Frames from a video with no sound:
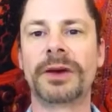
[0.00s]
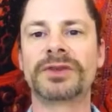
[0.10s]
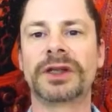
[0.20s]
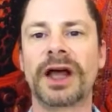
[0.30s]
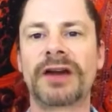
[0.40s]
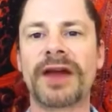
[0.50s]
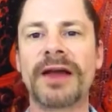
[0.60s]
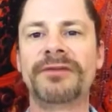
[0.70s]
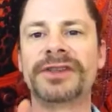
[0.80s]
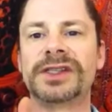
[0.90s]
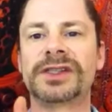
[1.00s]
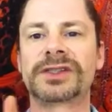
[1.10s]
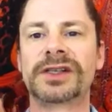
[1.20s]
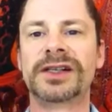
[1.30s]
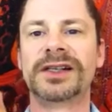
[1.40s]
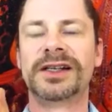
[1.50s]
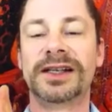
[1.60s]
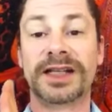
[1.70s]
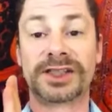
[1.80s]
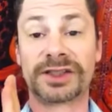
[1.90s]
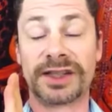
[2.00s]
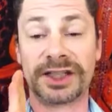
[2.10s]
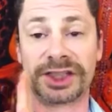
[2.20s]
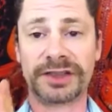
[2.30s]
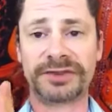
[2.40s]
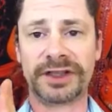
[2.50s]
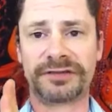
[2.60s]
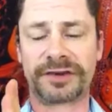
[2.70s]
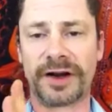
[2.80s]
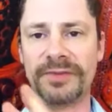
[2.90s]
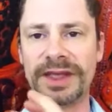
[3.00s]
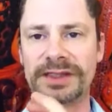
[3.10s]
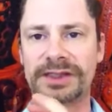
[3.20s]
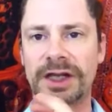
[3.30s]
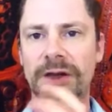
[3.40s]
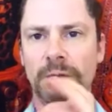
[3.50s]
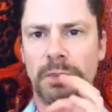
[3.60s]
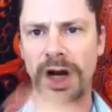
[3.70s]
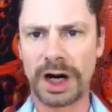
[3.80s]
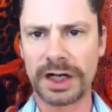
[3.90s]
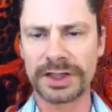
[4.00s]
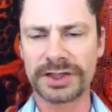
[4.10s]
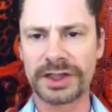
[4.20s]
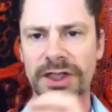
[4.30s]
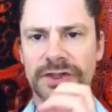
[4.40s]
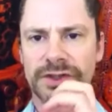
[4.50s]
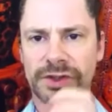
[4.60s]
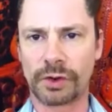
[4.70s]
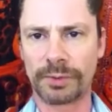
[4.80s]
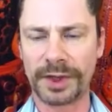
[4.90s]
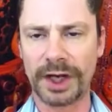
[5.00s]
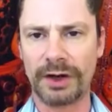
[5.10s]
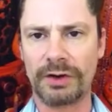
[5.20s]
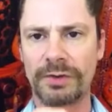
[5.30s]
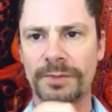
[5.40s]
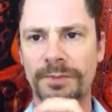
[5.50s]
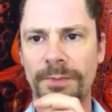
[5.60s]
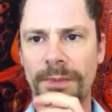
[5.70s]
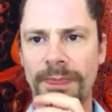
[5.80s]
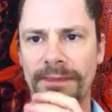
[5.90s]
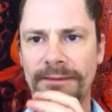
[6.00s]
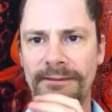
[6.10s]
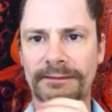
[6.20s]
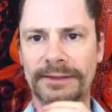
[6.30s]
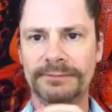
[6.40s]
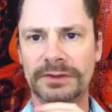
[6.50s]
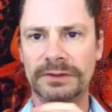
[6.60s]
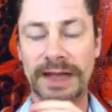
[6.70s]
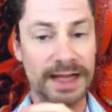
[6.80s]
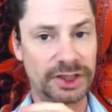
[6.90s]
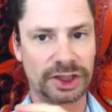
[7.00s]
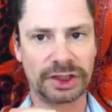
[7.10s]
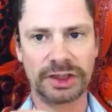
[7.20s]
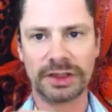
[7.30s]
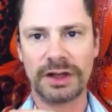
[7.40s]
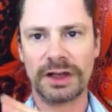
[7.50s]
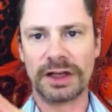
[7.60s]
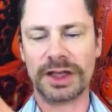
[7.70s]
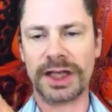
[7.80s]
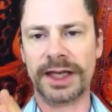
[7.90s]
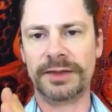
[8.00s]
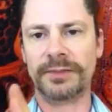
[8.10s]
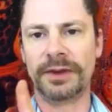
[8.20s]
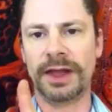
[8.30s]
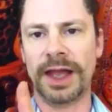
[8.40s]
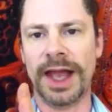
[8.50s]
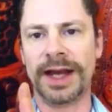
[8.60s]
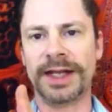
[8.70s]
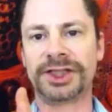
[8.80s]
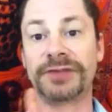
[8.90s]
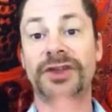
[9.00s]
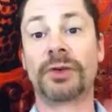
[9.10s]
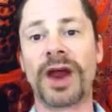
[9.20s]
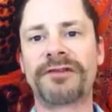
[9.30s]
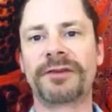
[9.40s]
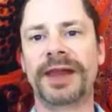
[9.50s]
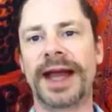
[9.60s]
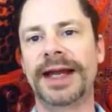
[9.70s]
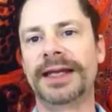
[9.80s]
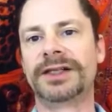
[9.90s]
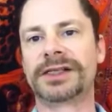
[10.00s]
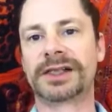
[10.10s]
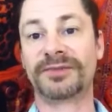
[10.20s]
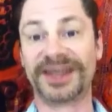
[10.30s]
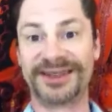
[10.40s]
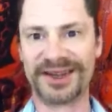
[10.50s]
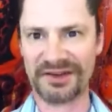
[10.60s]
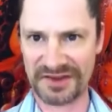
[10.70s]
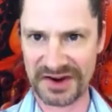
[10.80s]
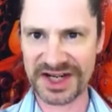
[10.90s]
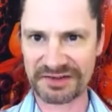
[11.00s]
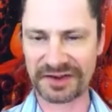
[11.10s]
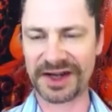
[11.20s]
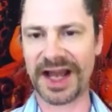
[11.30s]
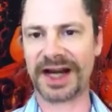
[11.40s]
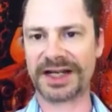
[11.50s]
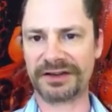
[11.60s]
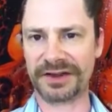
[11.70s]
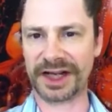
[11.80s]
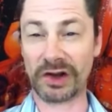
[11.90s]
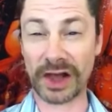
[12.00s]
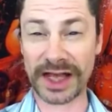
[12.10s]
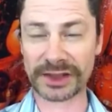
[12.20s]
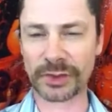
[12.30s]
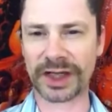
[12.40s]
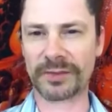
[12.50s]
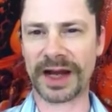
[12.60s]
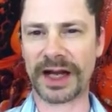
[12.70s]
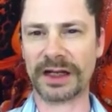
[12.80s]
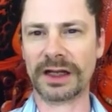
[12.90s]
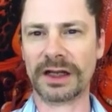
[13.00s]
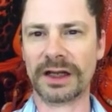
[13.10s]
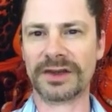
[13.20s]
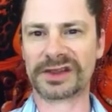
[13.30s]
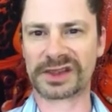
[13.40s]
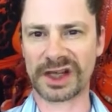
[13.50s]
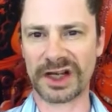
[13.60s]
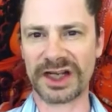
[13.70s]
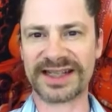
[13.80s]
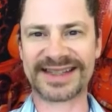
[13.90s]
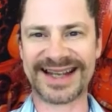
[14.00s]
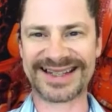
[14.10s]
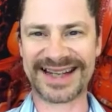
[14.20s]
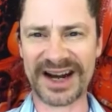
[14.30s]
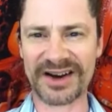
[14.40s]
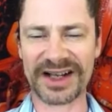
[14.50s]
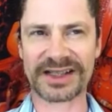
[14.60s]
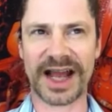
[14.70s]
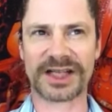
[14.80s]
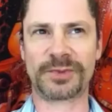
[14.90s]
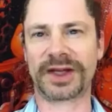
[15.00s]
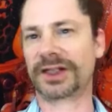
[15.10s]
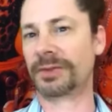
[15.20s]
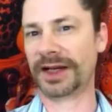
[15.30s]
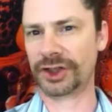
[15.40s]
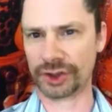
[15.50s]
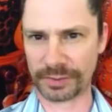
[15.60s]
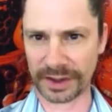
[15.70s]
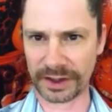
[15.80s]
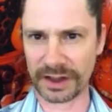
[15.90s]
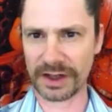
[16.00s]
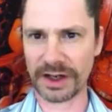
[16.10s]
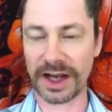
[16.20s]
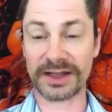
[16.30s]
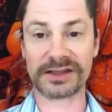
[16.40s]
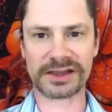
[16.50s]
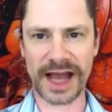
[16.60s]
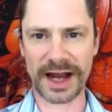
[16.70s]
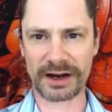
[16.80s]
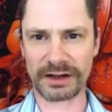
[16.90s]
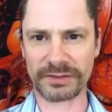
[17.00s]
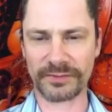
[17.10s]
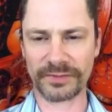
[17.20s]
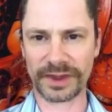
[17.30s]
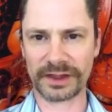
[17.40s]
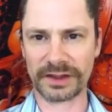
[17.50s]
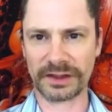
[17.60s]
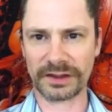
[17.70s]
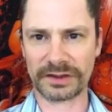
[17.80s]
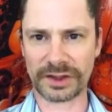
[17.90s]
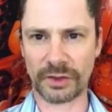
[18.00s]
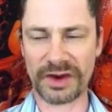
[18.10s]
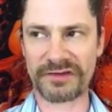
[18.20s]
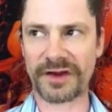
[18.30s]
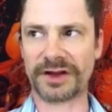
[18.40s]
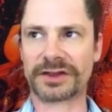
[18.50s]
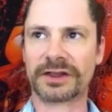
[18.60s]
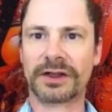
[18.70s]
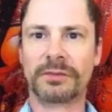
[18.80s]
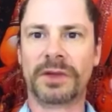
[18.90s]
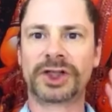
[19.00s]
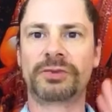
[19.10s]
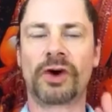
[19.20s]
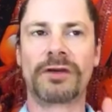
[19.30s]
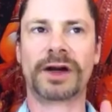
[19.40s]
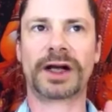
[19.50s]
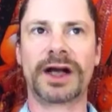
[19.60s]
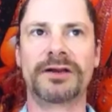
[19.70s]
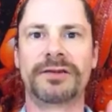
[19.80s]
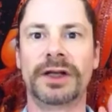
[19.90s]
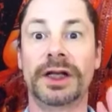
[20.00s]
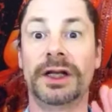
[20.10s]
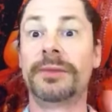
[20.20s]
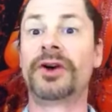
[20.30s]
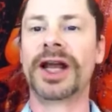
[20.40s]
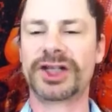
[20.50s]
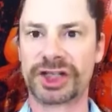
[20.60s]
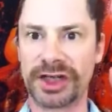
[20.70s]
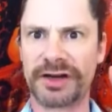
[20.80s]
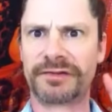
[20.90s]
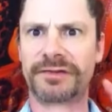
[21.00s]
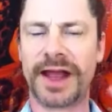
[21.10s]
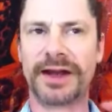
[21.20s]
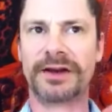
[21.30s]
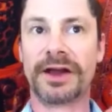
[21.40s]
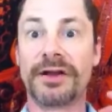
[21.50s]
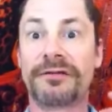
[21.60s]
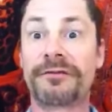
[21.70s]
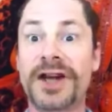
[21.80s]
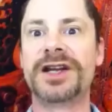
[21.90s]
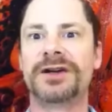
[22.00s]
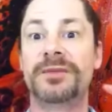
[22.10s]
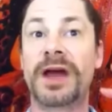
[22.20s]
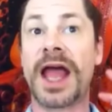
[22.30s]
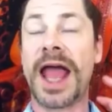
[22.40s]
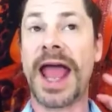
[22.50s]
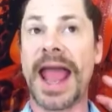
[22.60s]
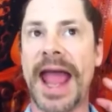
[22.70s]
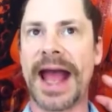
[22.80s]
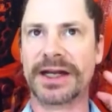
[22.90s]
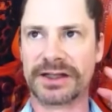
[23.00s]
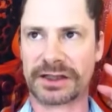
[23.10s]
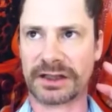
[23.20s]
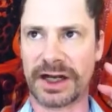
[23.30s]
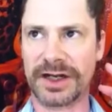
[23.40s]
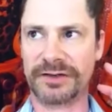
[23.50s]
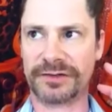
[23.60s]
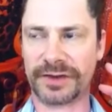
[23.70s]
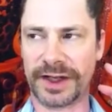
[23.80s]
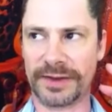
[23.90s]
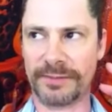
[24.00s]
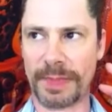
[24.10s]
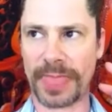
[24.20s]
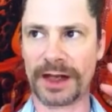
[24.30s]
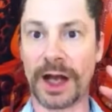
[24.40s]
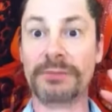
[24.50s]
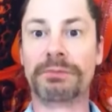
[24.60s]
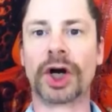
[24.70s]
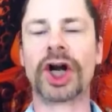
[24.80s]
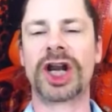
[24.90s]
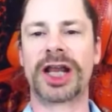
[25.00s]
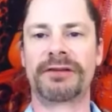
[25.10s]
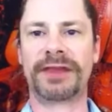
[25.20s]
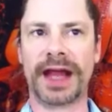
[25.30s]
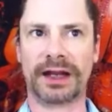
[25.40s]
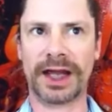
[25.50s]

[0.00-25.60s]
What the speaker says: was a lot of emphasis that shifted from this Mars Scorpio nature, and it shifted away from that into something very different. And I did a video last week about the sun in Sagittarius aspected by Jupiter and Saturn. So we felt much more of a kind of liberation and freedom and kind of unburdening of that